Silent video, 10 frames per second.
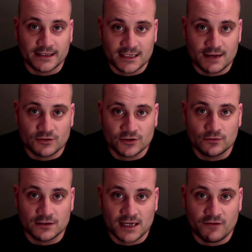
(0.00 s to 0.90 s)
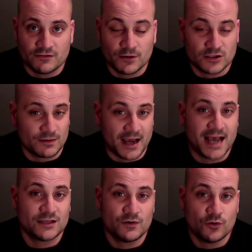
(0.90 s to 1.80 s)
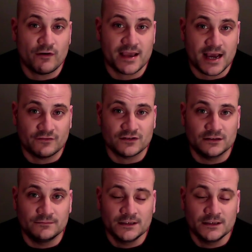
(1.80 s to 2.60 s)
to keep the school as safe as possible, as we already have done.